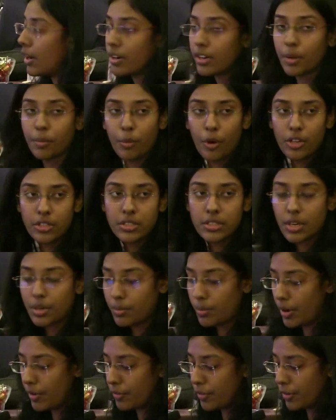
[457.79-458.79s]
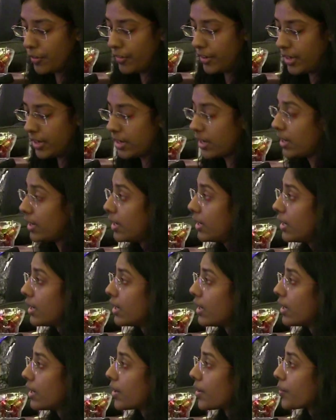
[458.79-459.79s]
deposited above it.
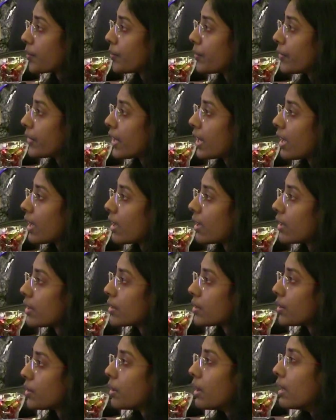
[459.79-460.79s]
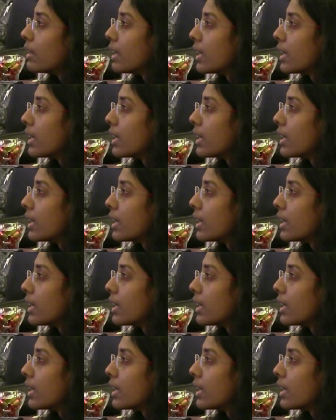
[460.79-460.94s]
So